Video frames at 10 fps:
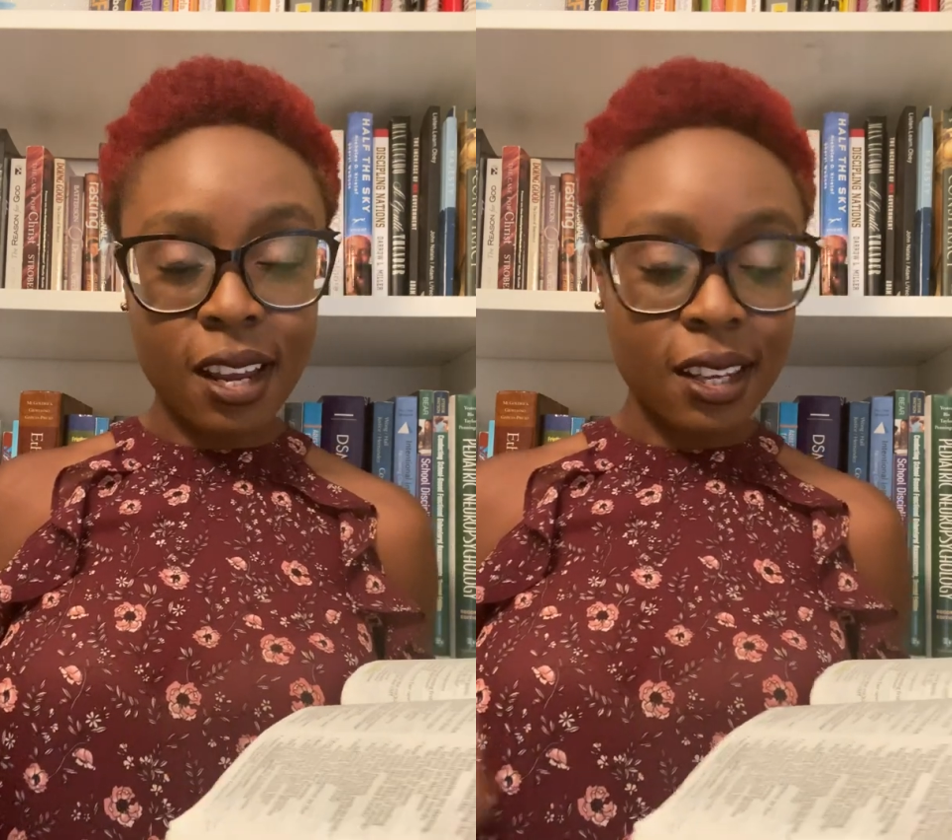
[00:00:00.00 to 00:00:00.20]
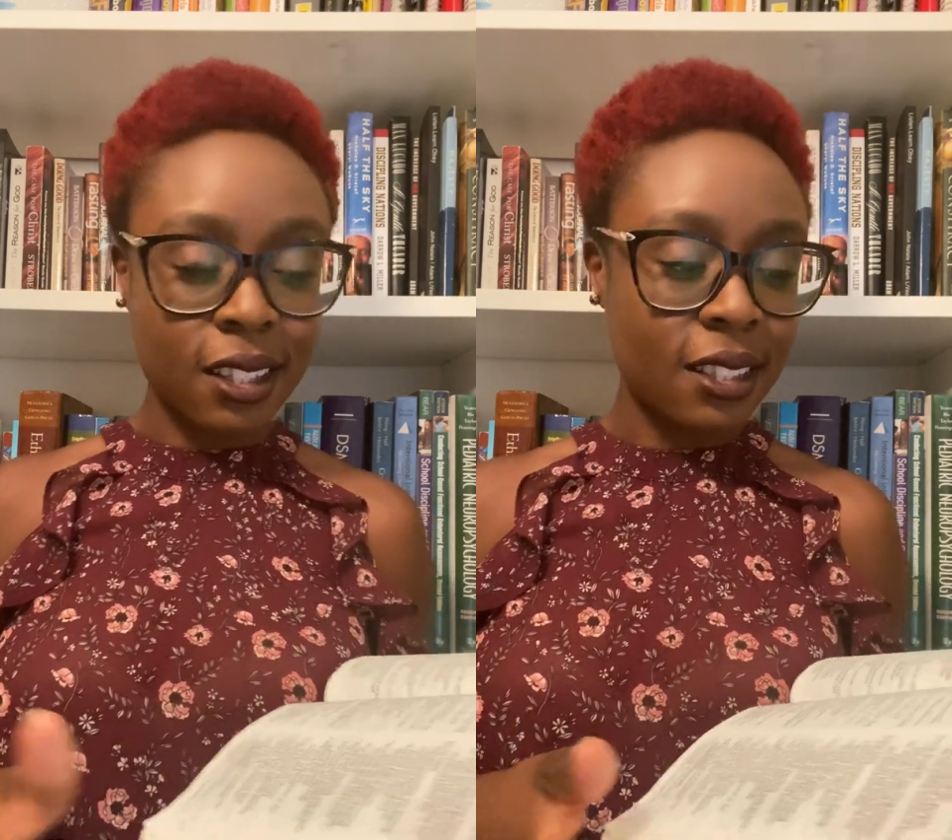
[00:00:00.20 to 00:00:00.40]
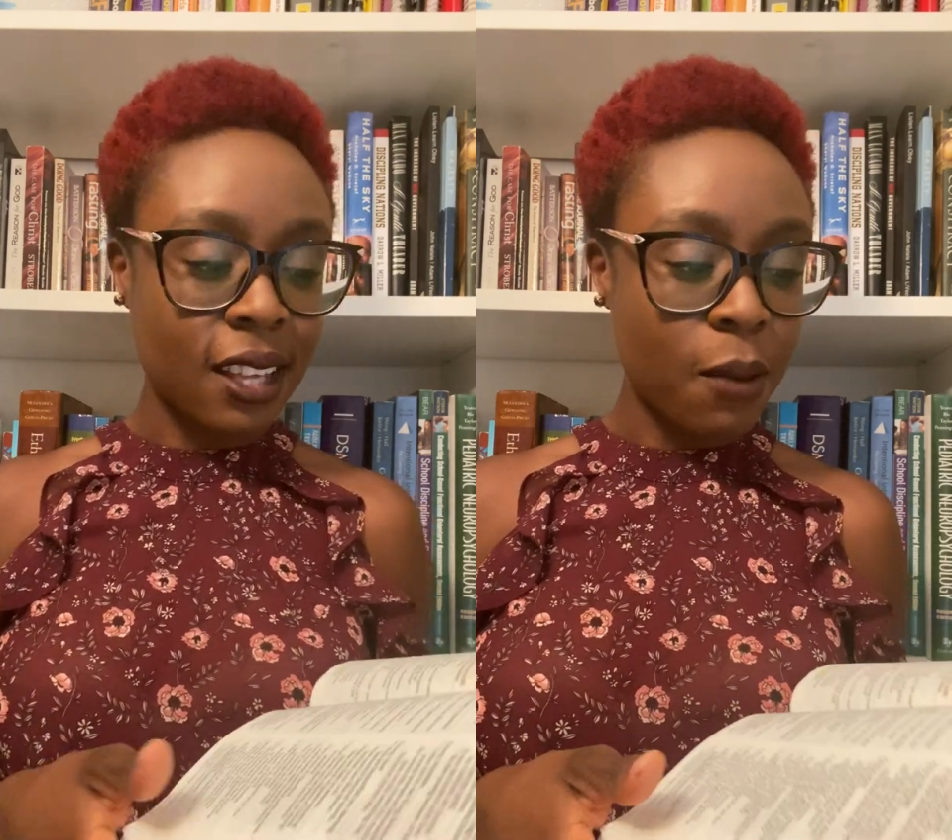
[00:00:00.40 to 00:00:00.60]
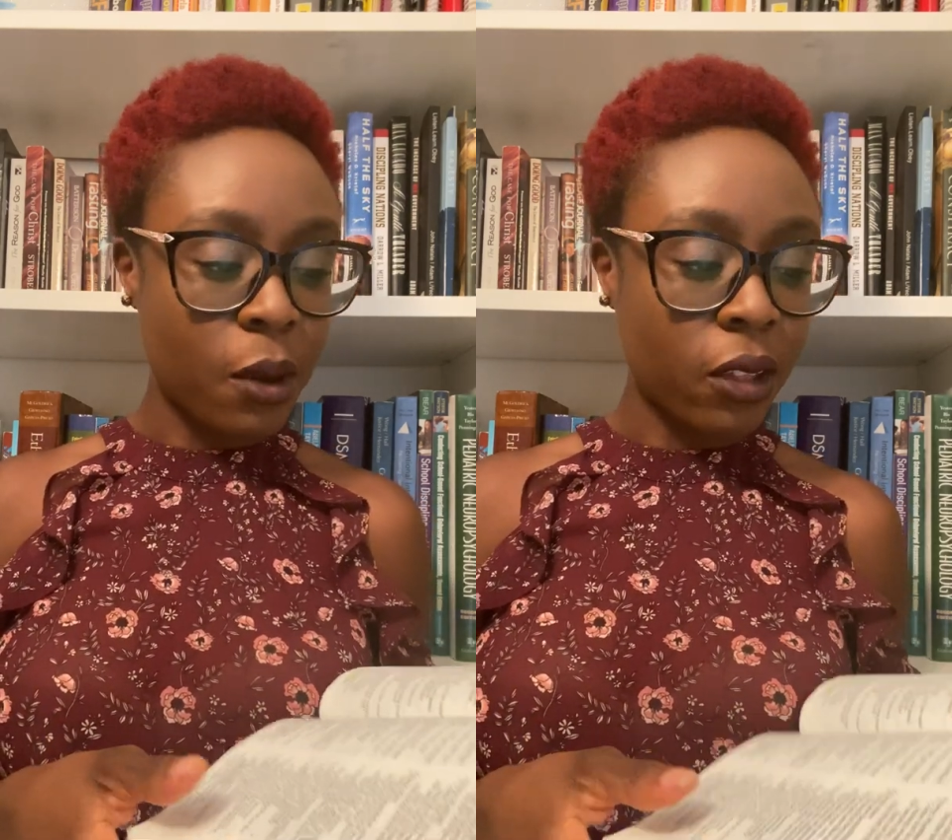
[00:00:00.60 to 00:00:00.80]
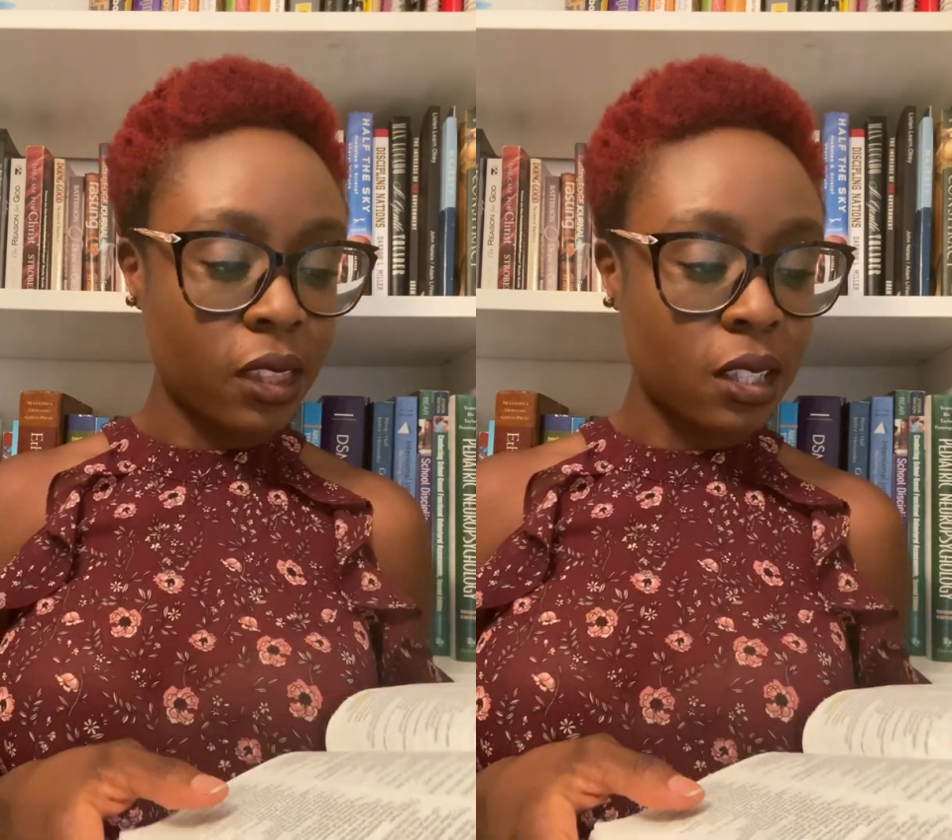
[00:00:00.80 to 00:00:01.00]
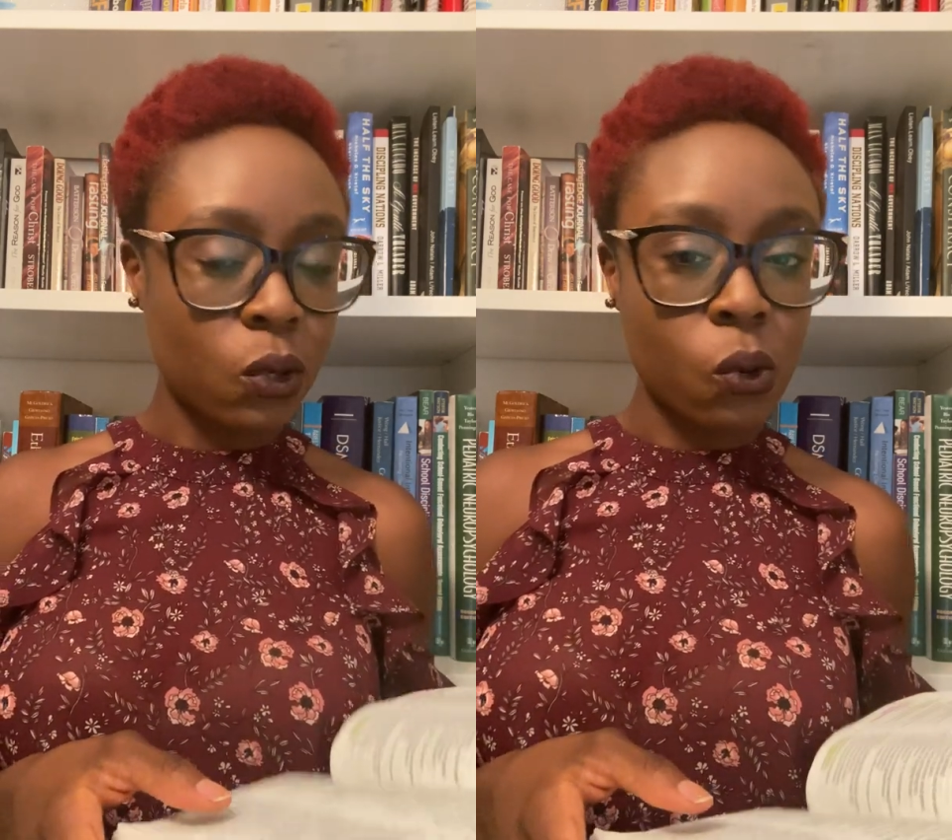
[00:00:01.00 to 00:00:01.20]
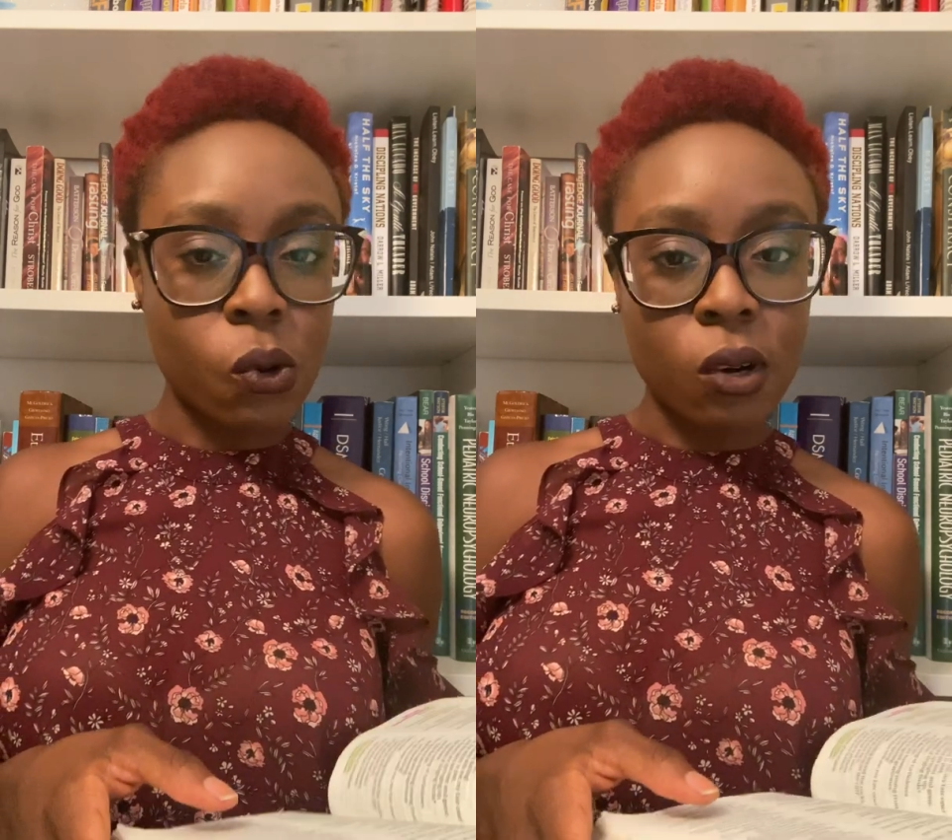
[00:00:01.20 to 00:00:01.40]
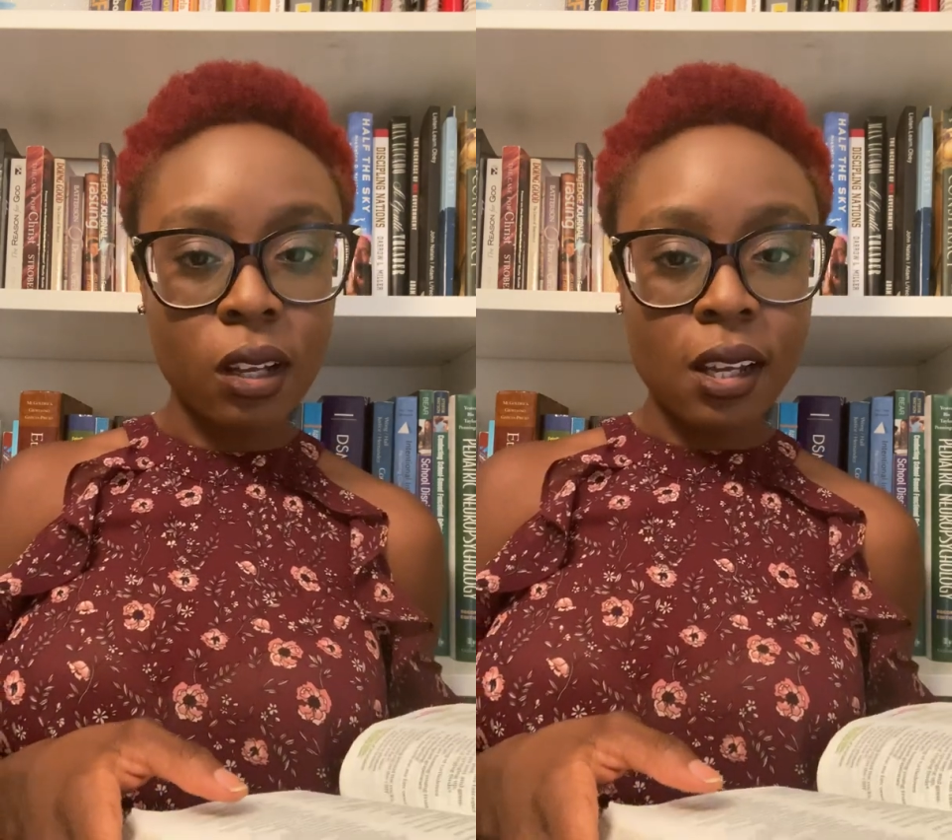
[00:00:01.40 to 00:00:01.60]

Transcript: I can say about this whole,